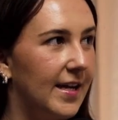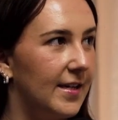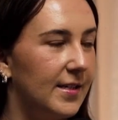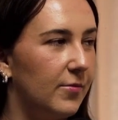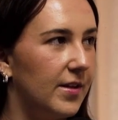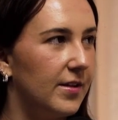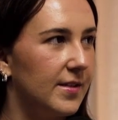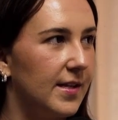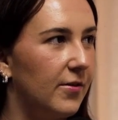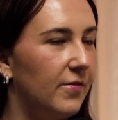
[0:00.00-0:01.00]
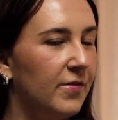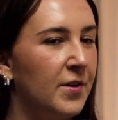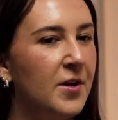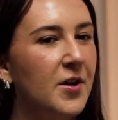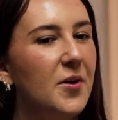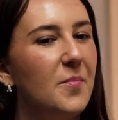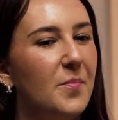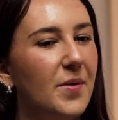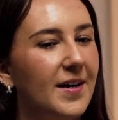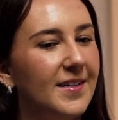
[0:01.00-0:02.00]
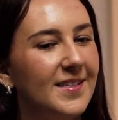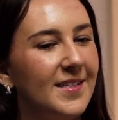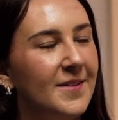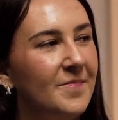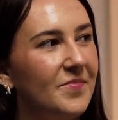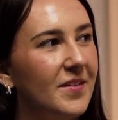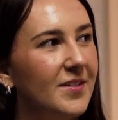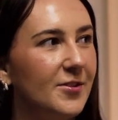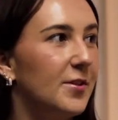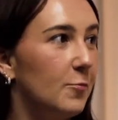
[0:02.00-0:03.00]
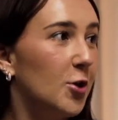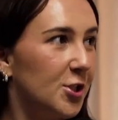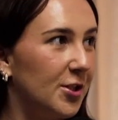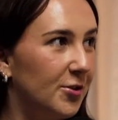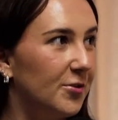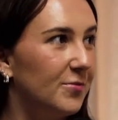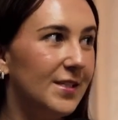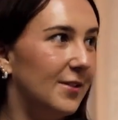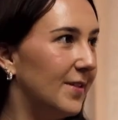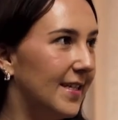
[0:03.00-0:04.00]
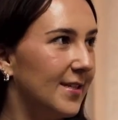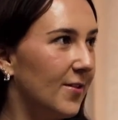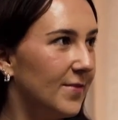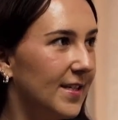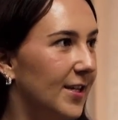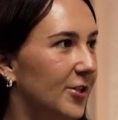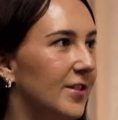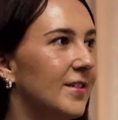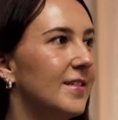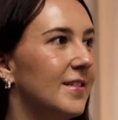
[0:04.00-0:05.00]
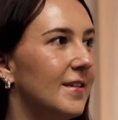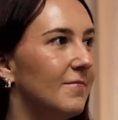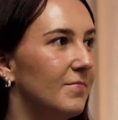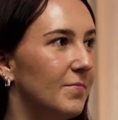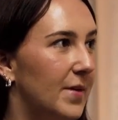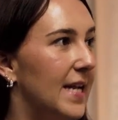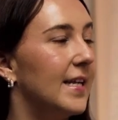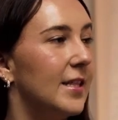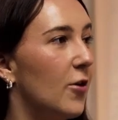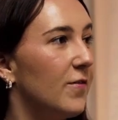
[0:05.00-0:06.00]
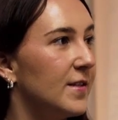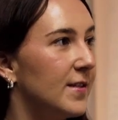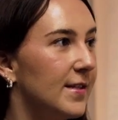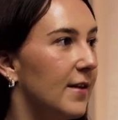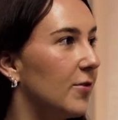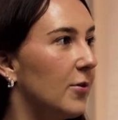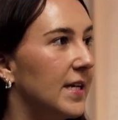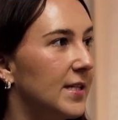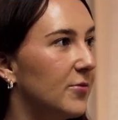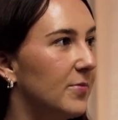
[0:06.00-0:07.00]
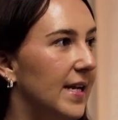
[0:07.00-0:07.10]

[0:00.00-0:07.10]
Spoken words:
how to deal with it yourself. But so watching you deal with these conversations and being in the office instead of going into a